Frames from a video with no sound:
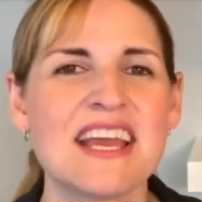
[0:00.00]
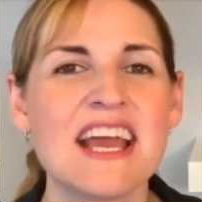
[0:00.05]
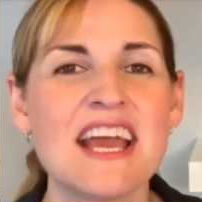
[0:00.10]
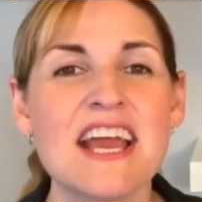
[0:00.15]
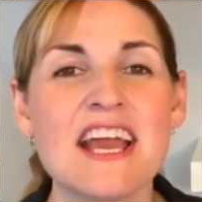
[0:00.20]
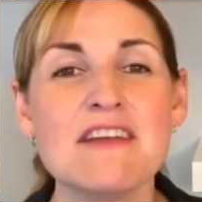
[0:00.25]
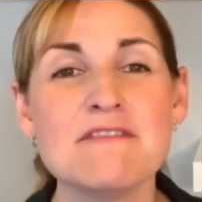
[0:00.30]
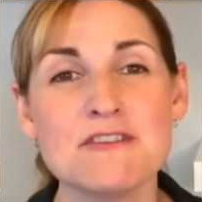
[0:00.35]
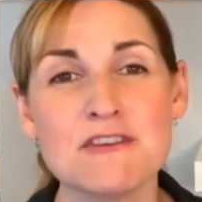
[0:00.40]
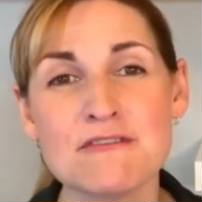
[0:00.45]

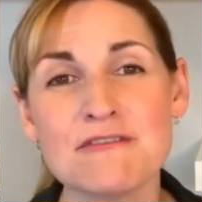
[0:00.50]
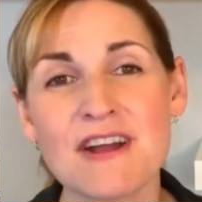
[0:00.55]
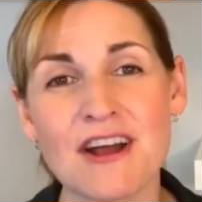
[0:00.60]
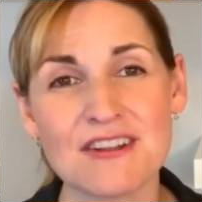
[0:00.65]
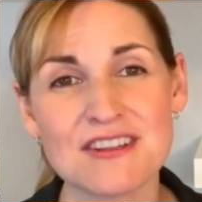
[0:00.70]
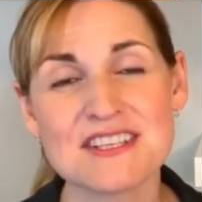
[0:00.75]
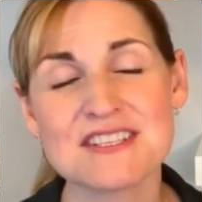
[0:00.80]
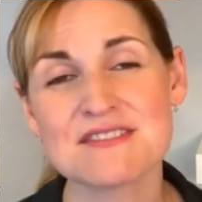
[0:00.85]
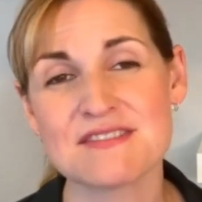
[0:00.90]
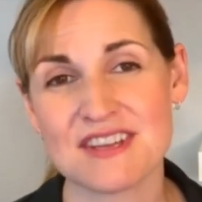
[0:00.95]
If you found
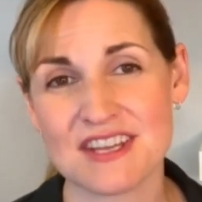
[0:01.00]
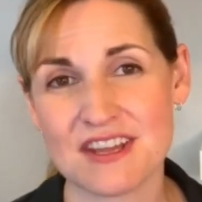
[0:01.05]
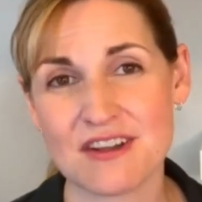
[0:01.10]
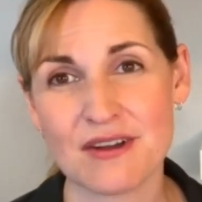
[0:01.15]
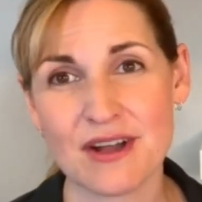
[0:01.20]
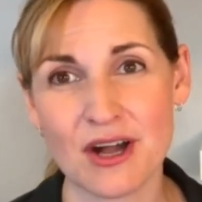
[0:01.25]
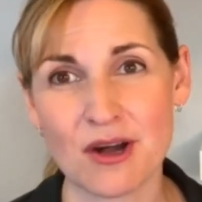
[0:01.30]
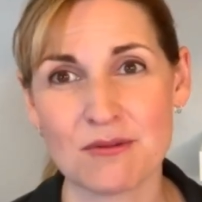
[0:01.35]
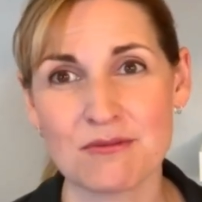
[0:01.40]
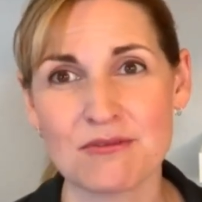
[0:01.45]
this video
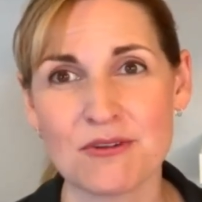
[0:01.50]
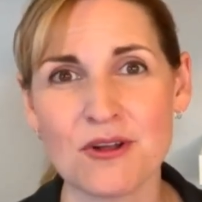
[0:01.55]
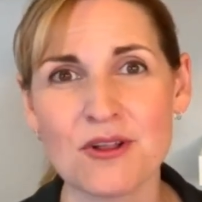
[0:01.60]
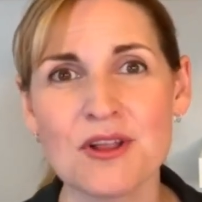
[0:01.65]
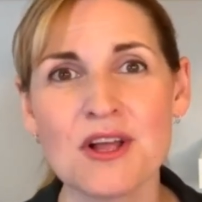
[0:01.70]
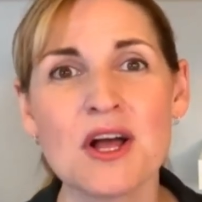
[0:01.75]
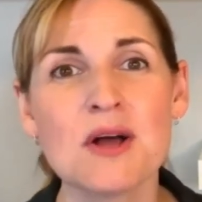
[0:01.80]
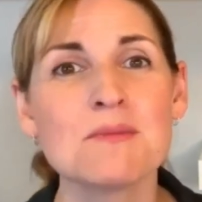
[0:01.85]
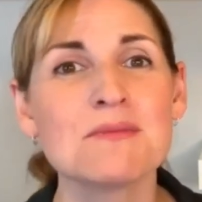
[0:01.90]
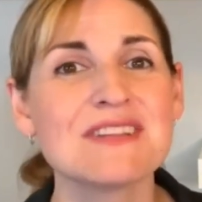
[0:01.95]
helpful,
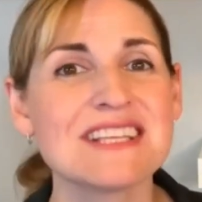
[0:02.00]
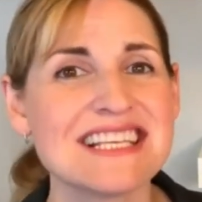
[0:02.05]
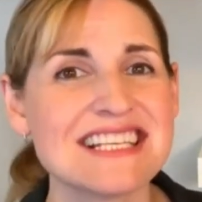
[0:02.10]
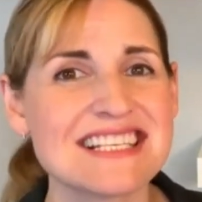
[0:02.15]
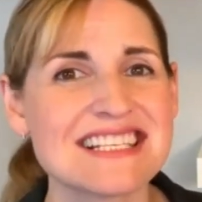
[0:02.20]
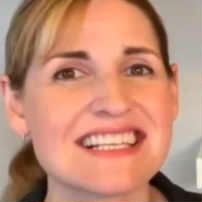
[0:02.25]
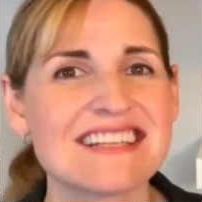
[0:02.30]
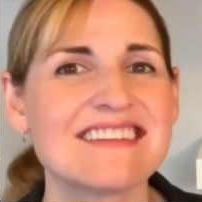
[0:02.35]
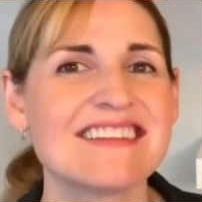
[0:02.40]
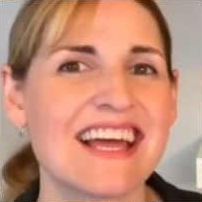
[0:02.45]
please
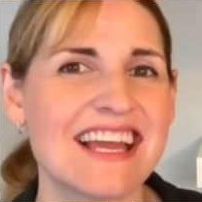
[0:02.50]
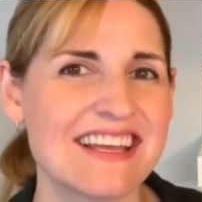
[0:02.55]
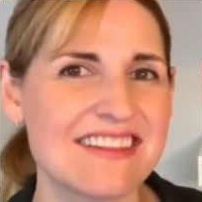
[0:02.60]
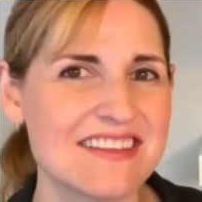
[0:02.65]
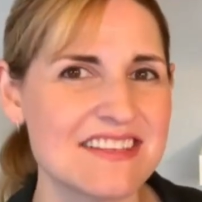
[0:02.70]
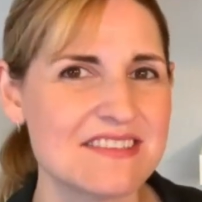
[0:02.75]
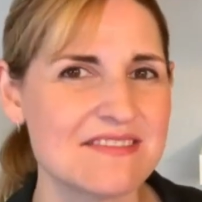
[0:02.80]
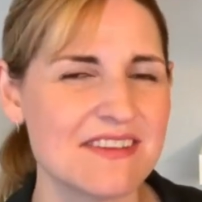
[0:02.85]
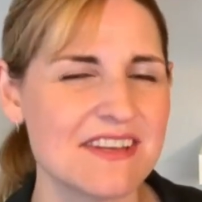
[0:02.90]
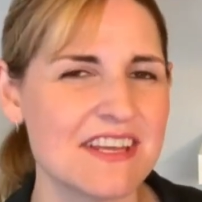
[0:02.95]
like
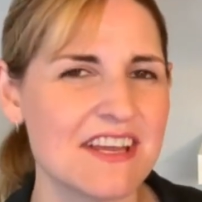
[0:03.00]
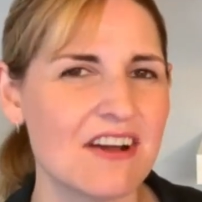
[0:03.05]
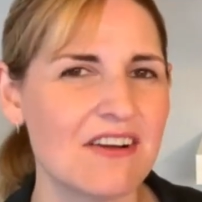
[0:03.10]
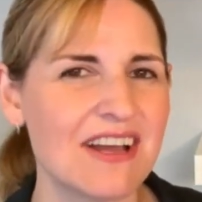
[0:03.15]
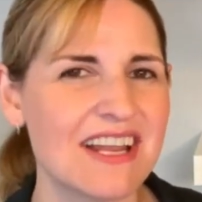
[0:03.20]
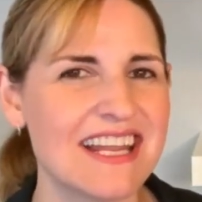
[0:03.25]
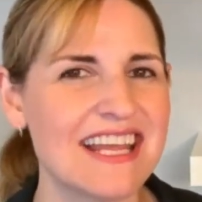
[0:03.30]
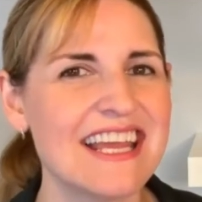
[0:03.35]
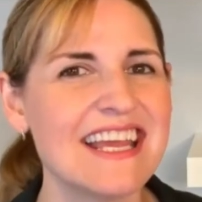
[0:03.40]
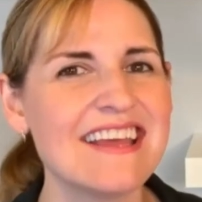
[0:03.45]
this video
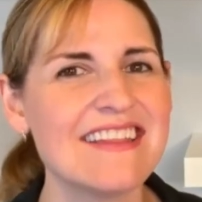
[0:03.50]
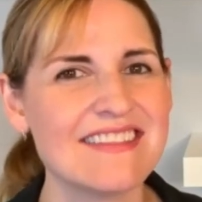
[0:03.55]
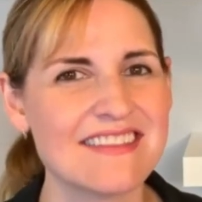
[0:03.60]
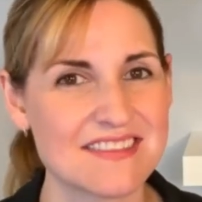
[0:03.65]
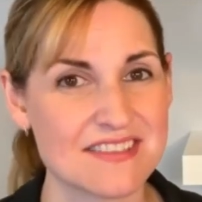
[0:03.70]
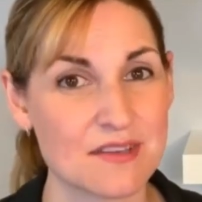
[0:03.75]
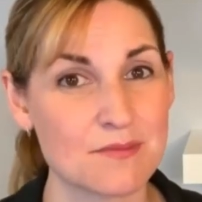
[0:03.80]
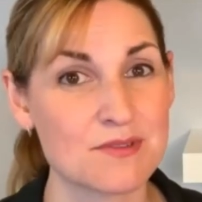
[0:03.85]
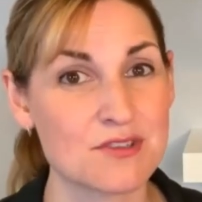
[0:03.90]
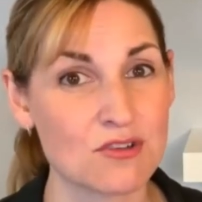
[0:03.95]
and hit the
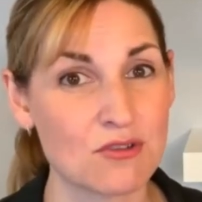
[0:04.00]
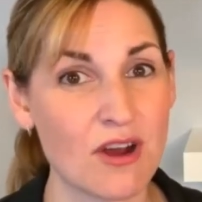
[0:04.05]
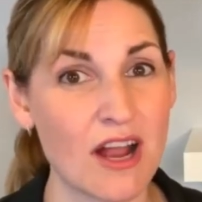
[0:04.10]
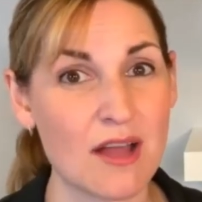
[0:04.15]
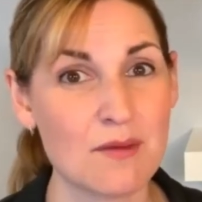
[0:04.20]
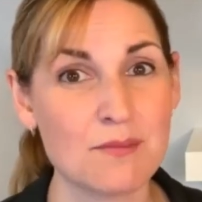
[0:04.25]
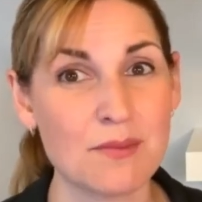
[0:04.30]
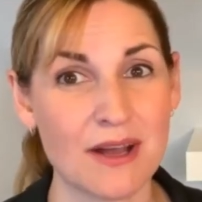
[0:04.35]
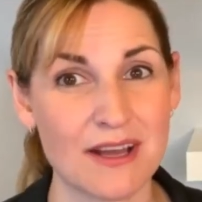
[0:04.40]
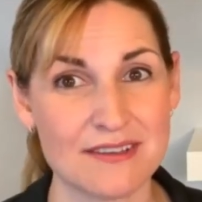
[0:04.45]

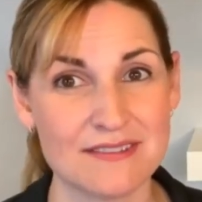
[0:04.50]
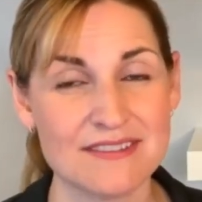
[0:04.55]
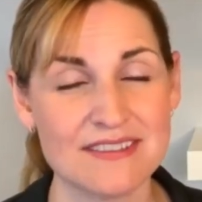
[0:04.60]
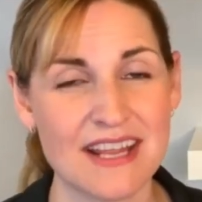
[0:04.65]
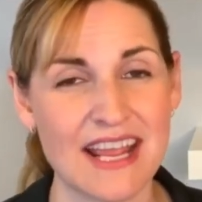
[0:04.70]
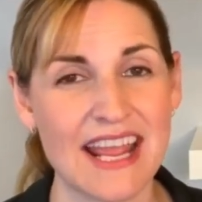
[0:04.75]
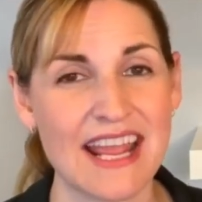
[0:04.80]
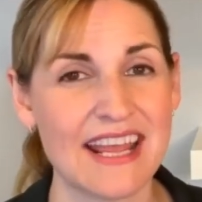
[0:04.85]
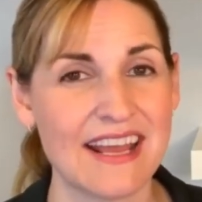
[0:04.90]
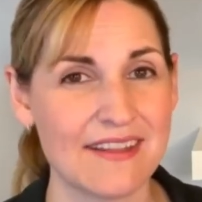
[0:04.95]
subscribe button
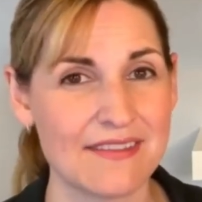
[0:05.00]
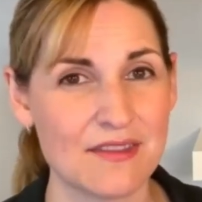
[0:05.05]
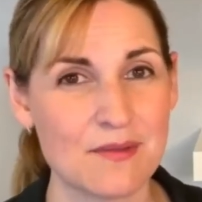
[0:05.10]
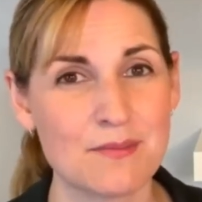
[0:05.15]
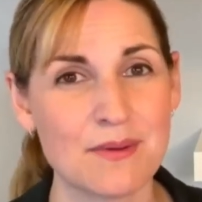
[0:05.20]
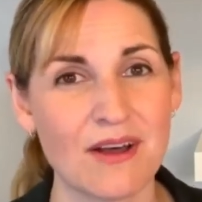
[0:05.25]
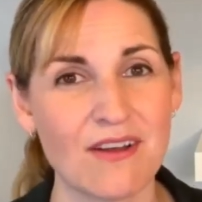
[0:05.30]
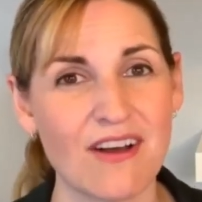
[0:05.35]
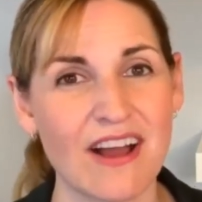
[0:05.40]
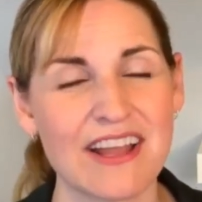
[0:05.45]
and the
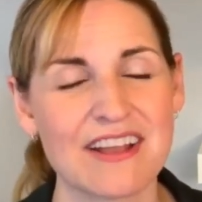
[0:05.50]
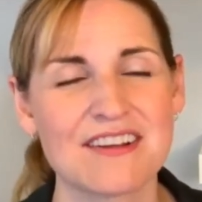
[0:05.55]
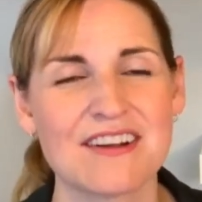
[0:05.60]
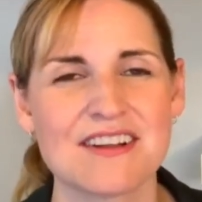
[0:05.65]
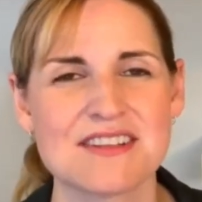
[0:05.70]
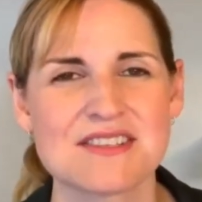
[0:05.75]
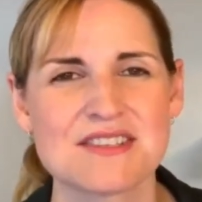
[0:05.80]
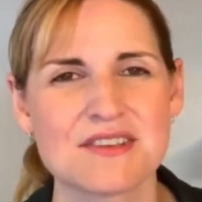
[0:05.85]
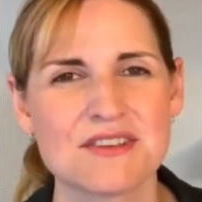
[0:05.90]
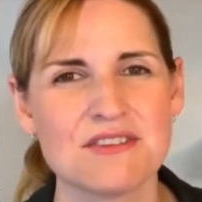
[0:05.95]
bell
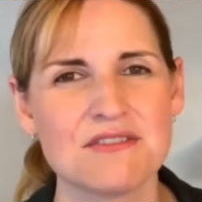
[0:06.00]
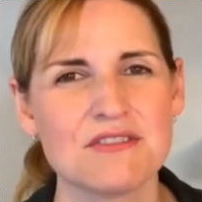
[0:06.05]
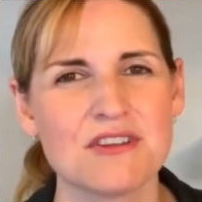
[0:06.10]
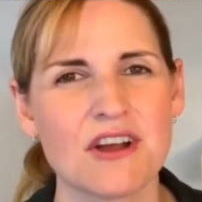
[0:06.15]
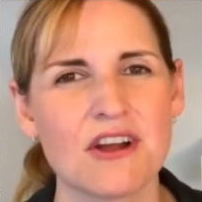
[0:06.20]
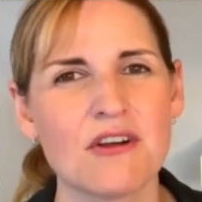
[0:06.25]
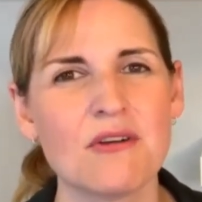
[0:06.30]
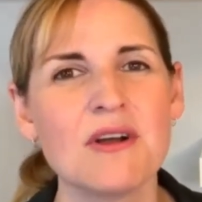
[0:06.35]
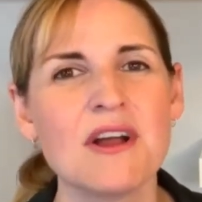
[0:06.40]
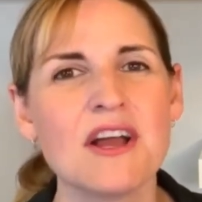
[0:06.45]
icon so you
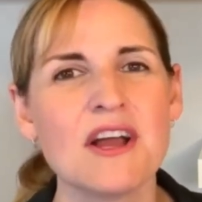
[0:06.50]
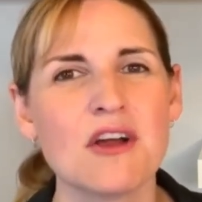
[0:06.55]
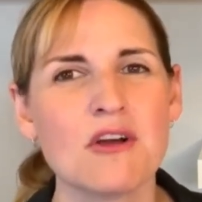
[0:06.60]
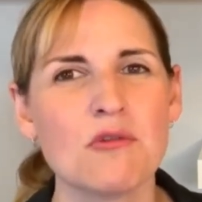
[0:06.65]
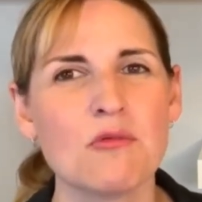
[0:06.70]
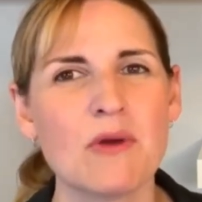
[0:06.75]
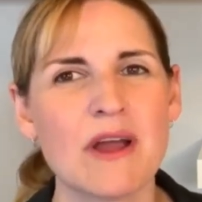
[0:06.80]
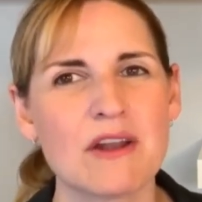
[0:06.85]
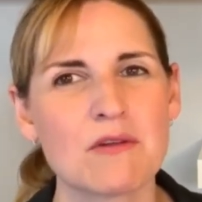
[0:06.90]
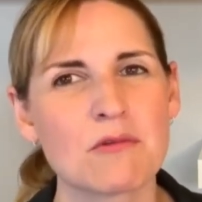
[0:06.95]
know
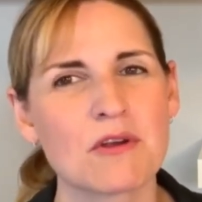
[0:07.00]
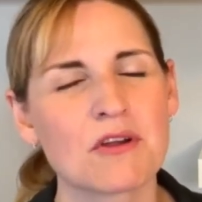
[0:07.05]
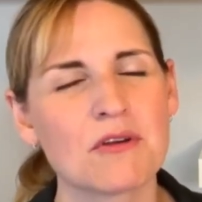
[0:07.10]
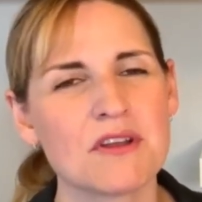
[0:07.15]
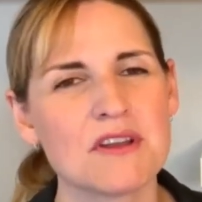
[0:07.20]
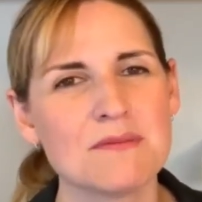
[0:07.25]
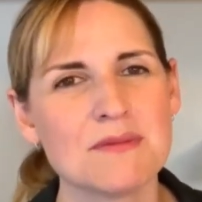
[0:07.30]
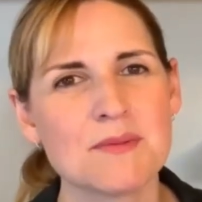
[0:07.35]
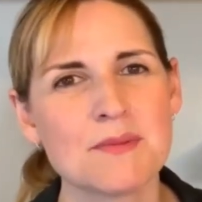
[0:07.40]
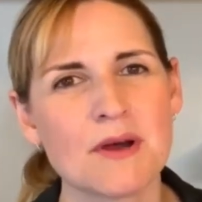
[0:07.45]
when we're going
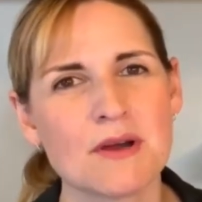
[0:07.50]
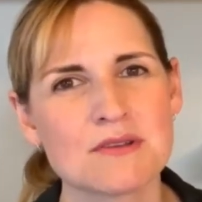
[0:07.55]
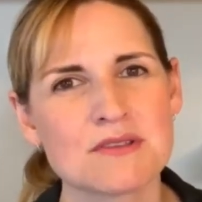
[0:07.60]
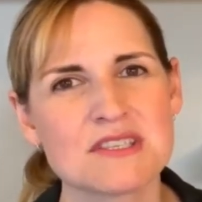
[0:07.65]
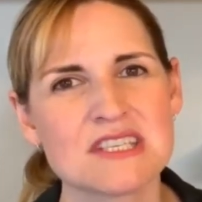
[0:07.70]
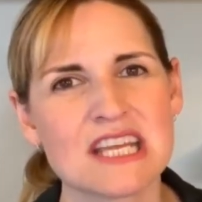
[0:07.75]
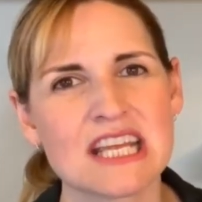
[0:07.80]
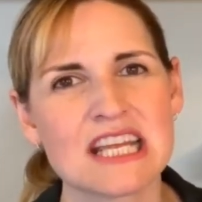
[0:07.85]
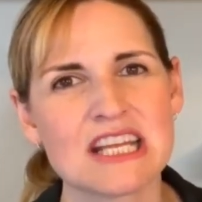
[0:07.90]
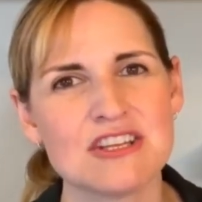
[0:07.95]
to be
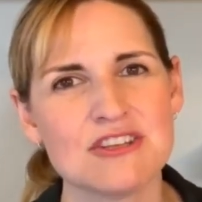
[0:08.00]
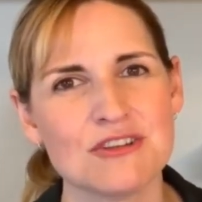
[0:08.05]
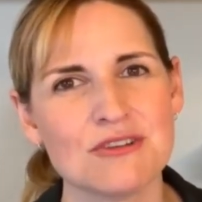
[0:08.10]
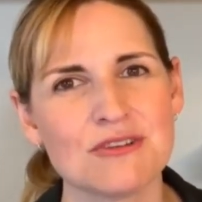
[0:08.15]
posting new